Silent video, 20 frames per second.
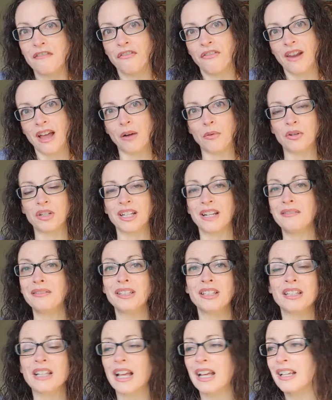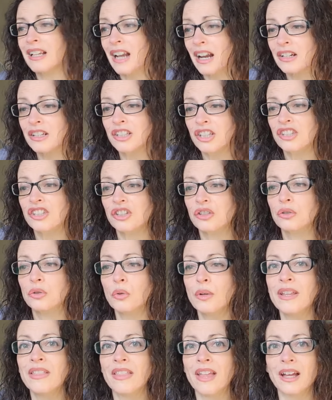flowers are, just,
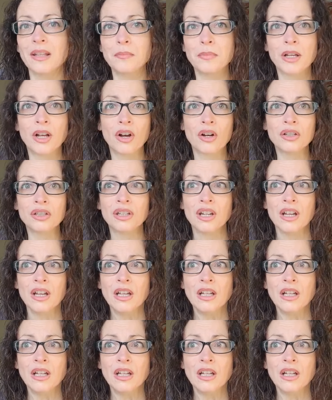doing that because